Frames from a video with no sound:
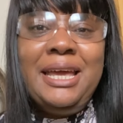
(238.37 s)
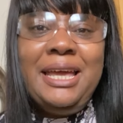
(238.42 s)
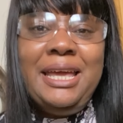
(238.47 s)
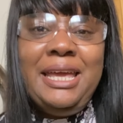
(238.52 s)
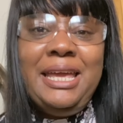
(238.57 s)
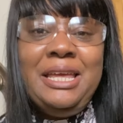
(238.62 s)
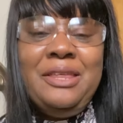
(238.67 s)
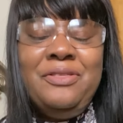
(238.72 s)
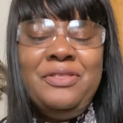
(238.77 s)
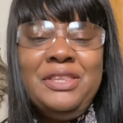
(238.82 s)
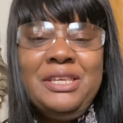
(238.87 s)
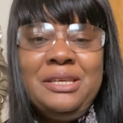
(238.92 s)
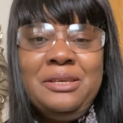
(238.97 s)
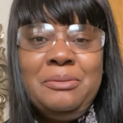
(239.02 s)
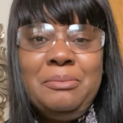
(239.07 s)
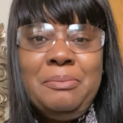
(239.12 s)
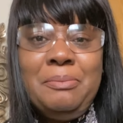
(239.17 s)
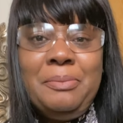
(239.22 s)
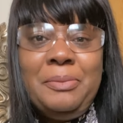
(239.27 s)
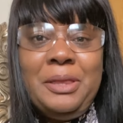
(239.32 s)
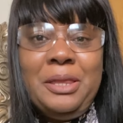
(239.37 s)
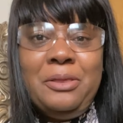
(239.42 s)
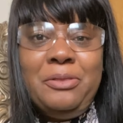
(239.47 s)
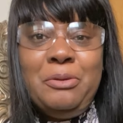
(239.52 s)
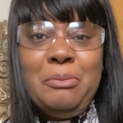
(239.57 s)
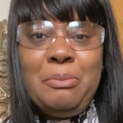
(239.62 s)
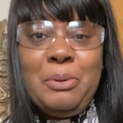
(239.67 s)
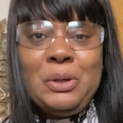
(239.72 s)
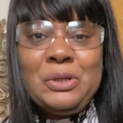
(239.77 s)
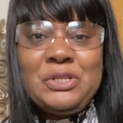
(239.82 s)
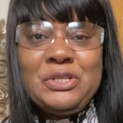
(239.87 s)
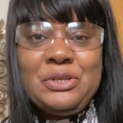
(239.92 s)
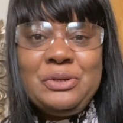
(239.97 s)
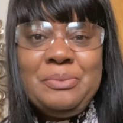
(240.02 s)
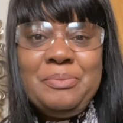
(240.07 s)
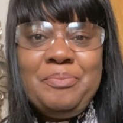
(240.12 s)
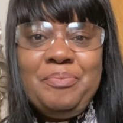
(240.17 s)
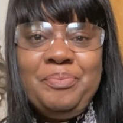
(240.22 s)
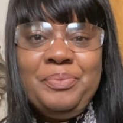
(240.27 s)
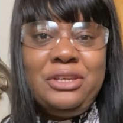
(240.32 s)
in the
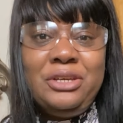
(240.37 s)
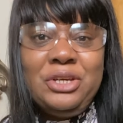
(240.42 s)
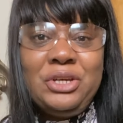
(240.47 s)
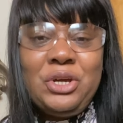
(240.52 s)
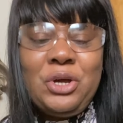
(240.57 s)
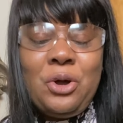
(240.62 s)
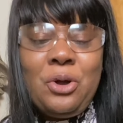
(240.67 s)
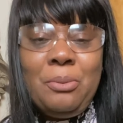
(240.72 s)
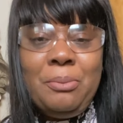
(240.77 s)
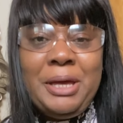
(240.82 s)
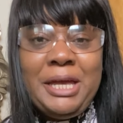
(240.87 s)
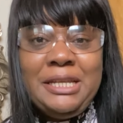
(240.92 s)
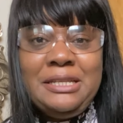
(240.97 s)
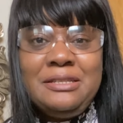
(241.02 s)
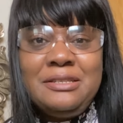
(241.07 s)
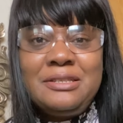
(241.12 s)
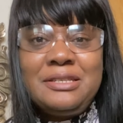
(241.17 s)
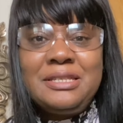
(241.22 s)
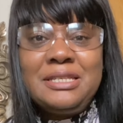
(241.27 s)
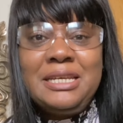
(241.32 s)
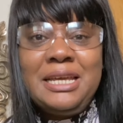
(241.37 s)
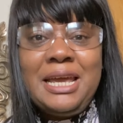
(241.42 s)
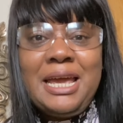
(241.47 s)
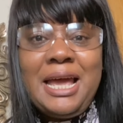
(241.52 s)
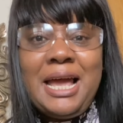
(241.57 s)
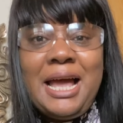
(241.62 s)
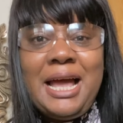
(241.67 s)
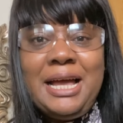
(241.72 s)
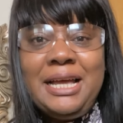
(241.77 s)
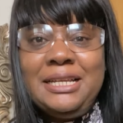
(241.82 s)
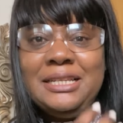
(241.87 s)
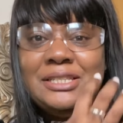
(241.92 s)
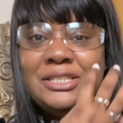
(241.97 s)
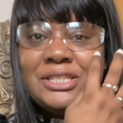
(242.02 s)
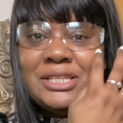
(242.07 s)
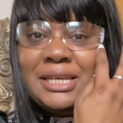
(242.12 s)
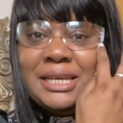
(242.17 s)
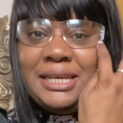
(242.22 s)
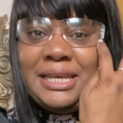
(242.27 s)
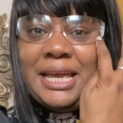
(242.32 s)
bottom comments. And
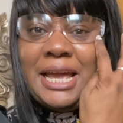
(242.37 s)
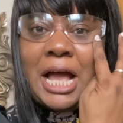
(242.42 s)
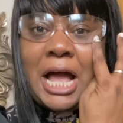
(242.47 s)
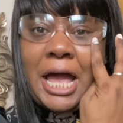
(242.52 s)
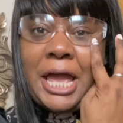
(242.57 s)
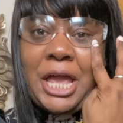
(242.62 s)
yeah, I